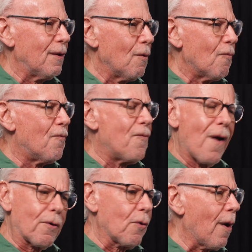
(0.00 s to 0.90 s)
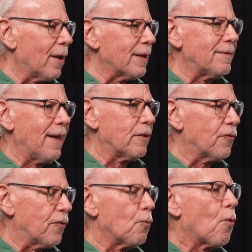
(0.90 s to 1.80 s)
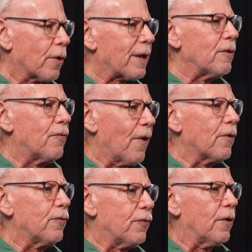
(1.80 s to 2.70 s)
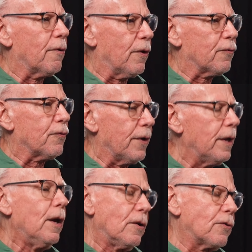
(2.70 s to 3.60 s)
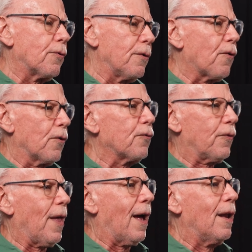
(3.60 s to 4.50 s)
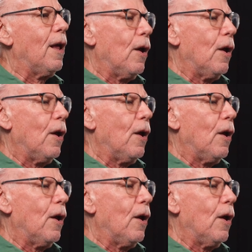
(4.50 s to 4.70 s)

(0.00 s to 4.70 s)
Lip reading: very well-intentioned, working very seriously to reverse that.